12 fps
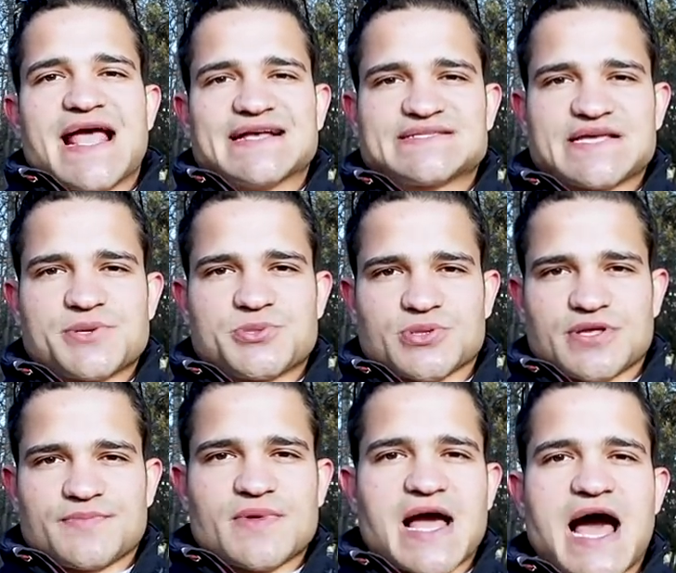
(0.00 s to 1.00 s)

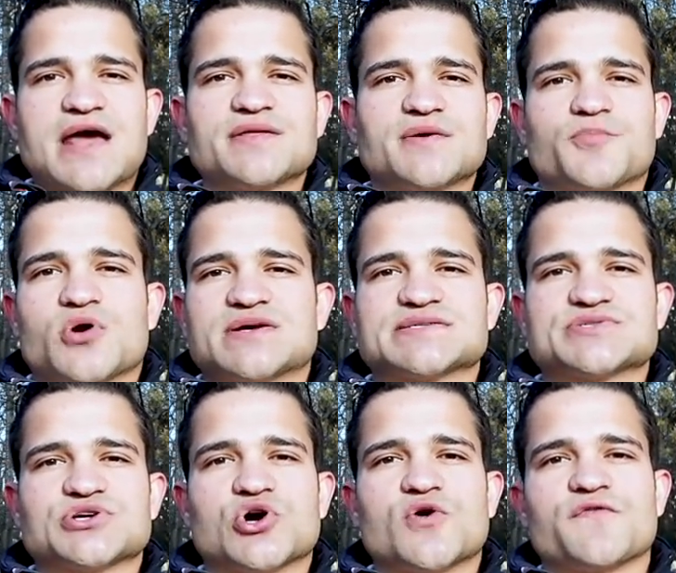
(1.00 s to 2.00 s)
Essentially, how did the
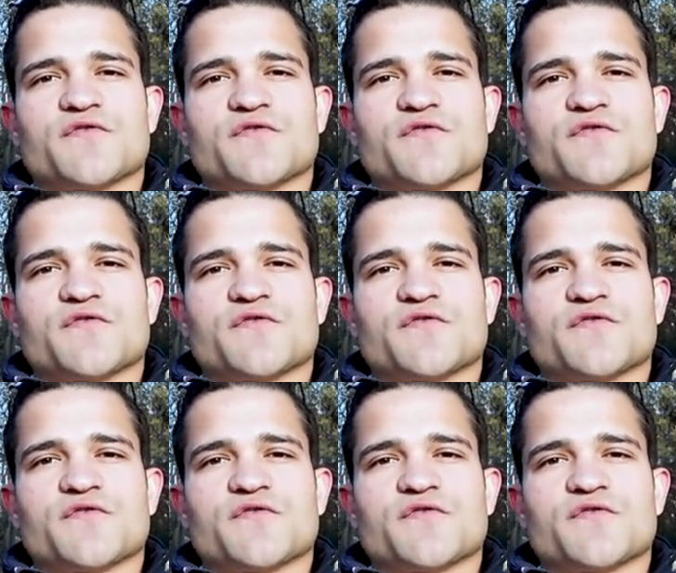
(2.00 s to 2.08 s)
process go